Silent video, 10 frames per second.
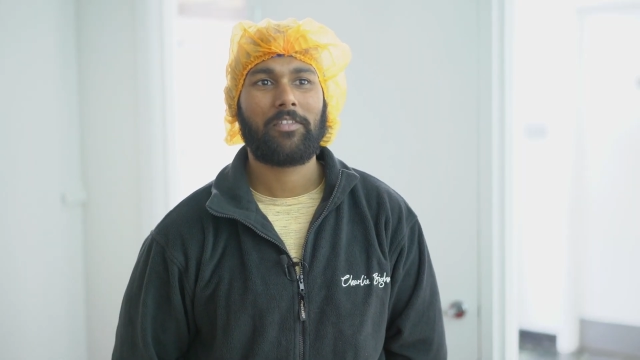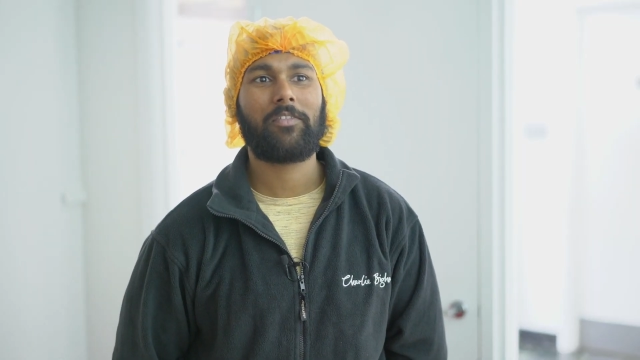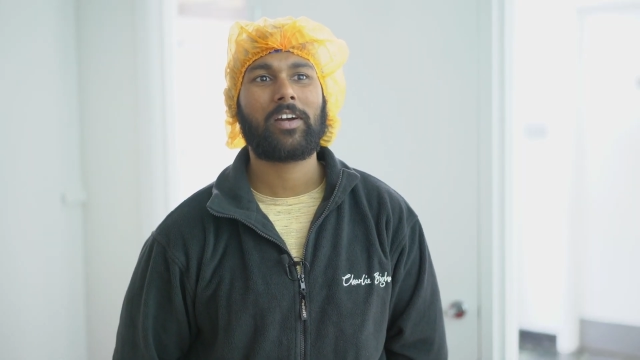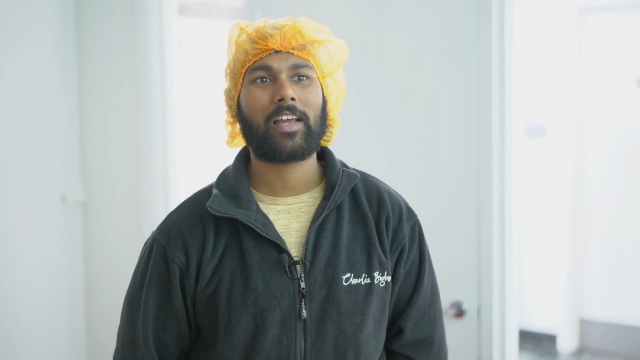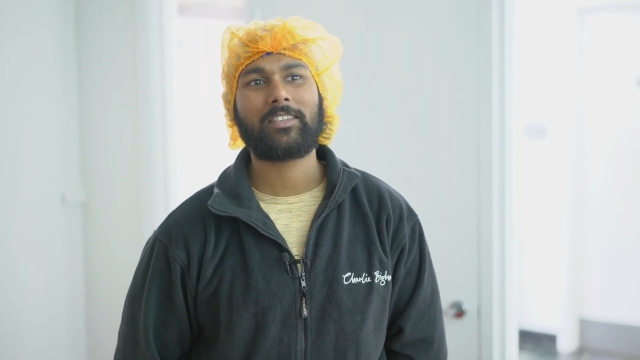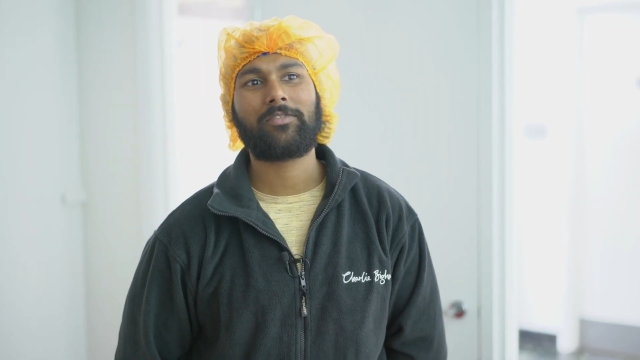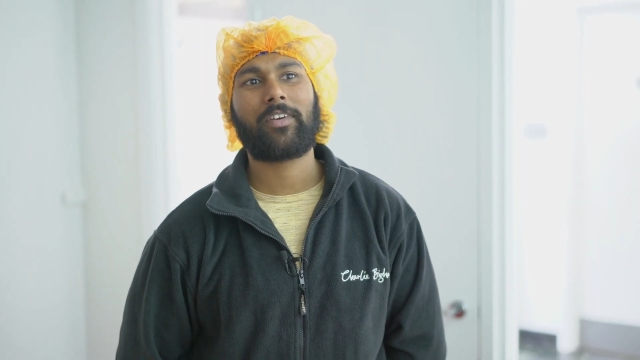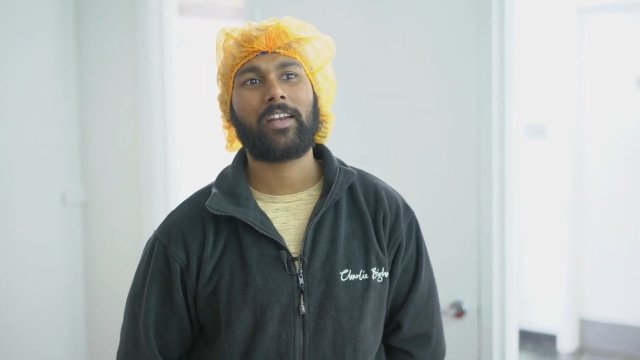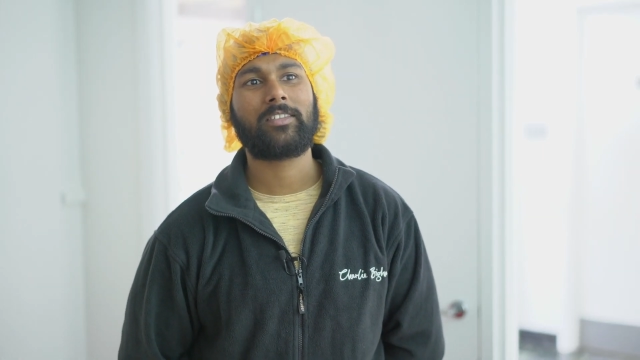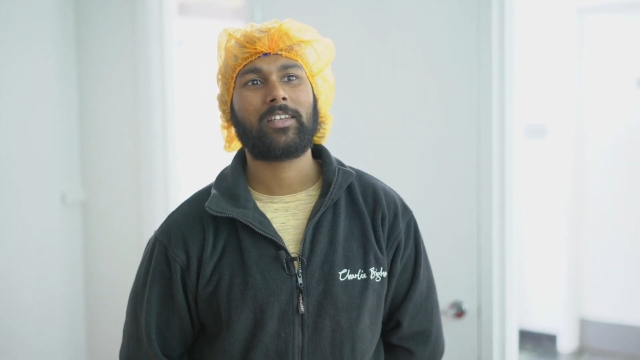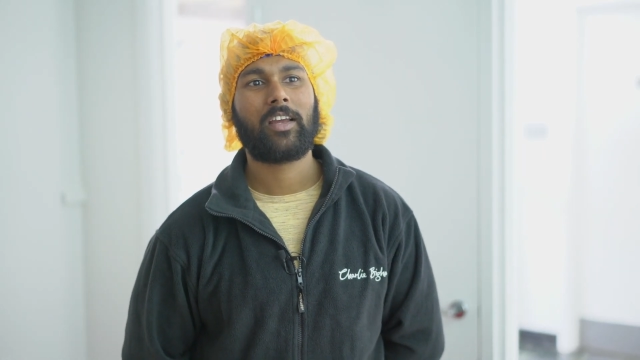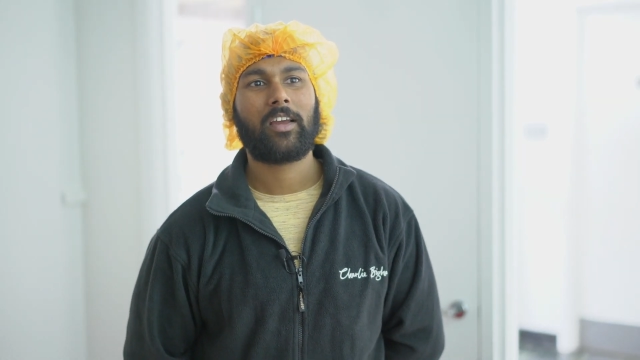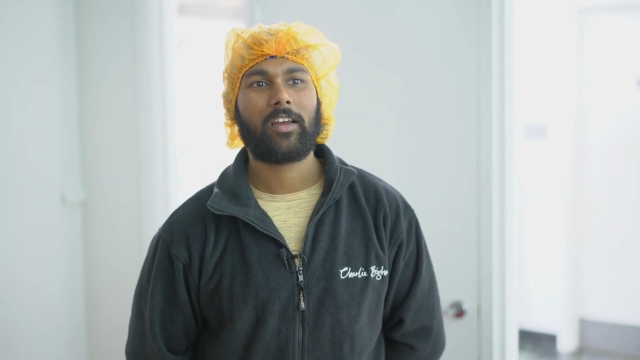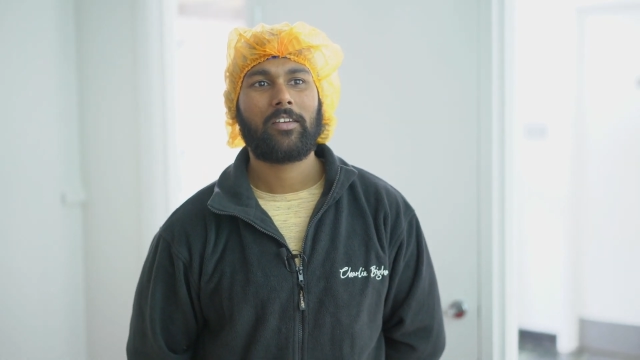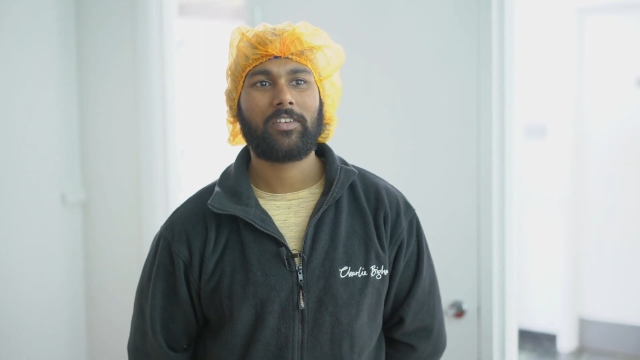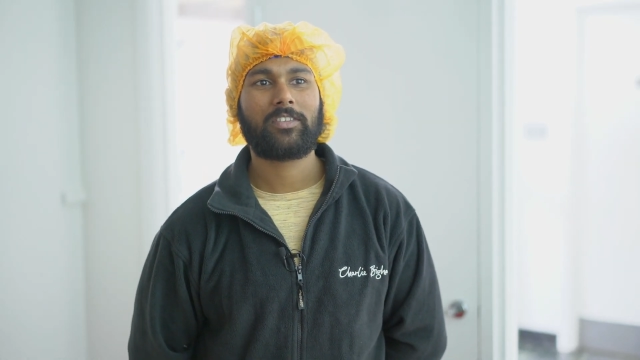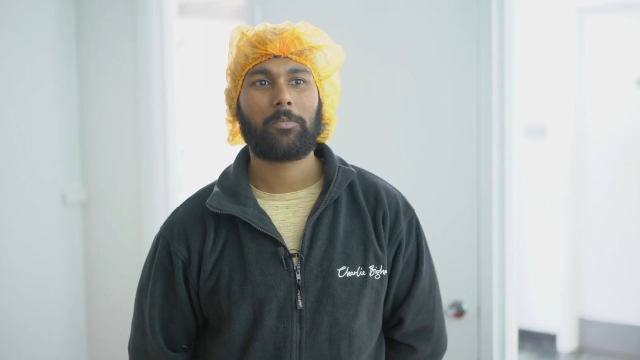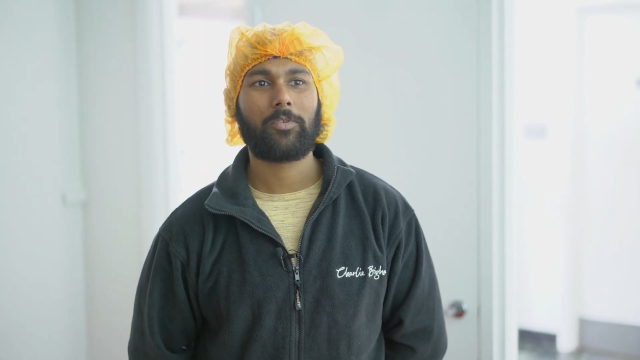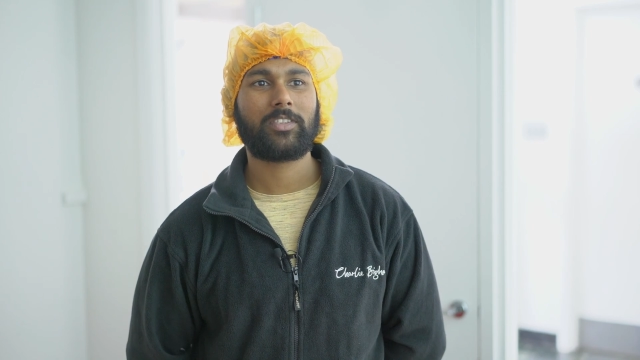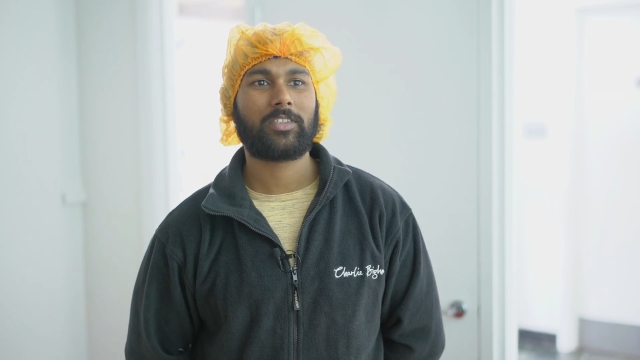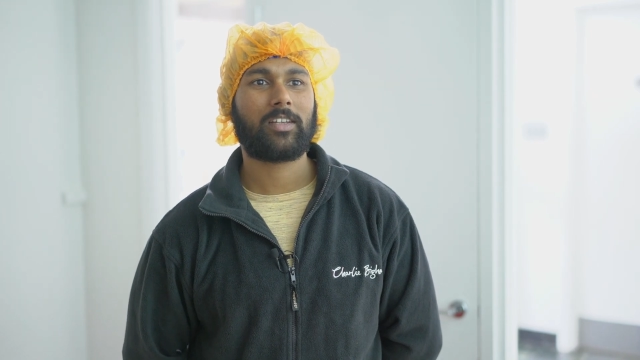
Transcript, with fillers: We work as a friends. We support each